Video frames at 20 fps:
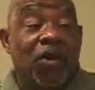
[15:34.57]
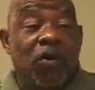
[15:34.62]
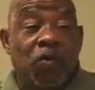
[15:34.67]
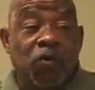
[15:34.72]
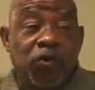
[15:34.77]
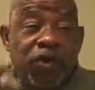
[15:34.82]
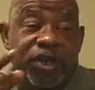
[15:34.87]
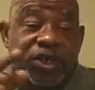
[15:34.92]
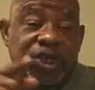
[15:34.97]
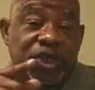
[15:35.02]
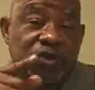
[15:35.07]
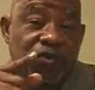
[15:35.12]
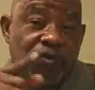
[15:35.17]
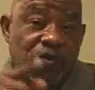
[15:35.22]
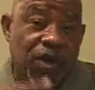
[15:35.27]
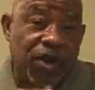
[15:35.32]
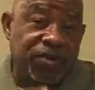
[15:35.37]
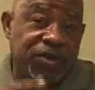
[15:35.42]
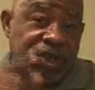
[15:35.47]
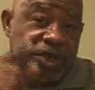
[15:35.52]
would you
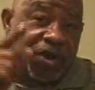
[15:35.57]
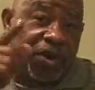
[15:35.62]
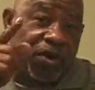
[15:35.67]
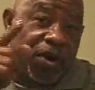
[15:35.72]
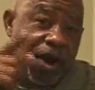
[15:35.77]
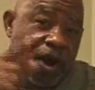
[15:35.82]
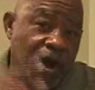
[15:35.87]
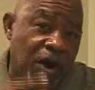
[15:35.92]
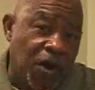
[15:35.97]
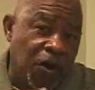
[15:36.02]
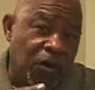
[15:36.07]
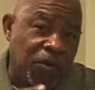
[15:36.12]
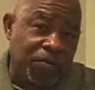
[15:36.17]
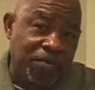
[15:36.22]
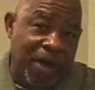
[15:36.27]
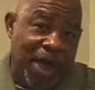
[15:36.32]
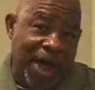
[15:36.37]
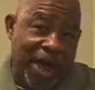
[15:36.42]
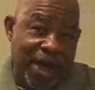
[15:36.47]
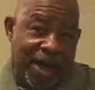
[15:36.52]
want your own
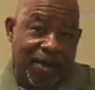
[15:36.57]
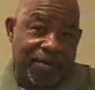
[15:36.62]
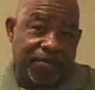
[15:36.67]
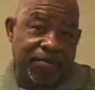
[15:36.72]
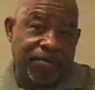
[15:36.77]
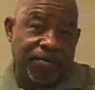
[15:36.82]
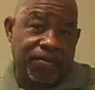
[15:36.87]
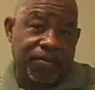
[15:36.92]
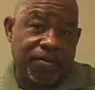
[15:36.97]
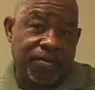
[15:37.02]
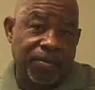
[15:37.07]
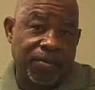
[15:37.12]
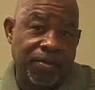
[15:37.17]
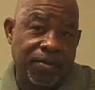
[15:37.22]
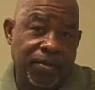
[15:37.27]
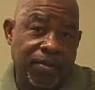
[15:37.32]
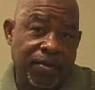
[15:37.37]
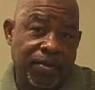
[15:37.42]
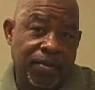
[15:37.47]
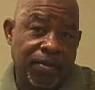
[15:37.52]
mom
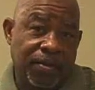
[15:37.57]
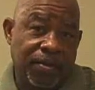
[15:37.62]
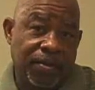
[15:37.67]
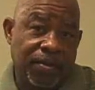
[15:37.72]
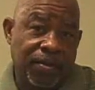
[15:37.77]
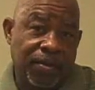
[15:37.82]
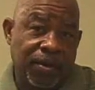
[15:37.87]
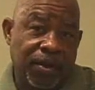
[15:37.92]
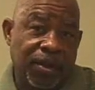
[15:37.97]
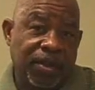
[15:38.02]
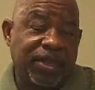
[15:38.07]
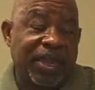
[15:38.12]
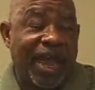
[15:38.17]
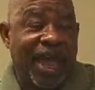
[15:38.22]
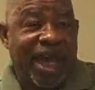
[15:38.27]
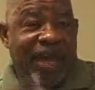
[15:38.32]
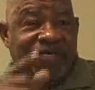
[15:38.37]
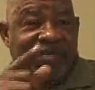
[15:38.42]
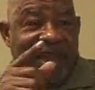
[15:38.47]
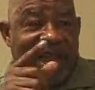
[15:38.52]
to
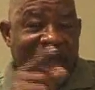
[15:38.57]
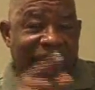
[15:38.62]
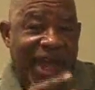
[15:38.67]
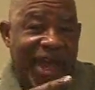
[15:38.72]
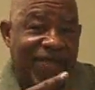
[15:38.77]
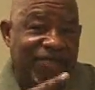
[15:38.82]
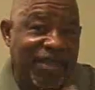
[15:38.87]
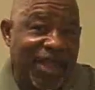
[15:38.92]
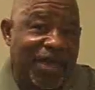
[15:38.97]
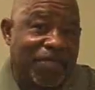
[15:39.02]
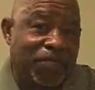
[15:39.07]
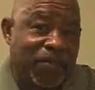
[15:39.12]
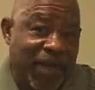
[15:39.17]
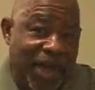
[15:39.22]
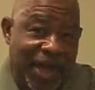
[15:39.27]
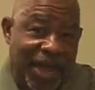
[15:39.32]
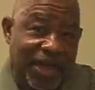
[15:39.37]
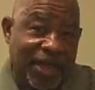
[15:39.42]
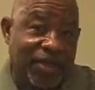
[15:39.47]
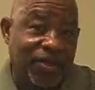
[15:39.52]
have that
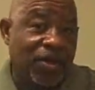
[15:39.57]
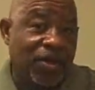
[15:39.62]
pain,